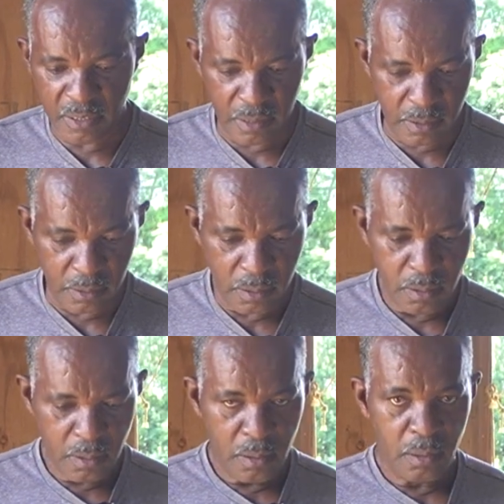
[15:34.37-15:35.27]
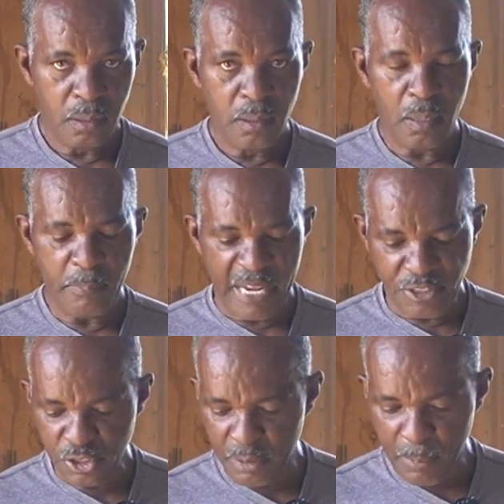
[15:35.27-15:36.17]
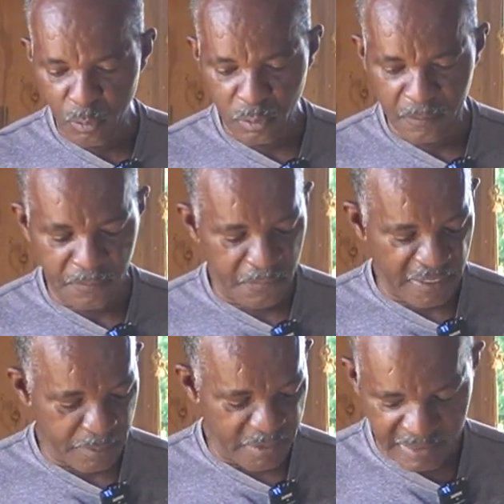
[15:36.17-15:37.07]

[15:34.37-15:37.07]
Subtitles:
the measured amount of vitamin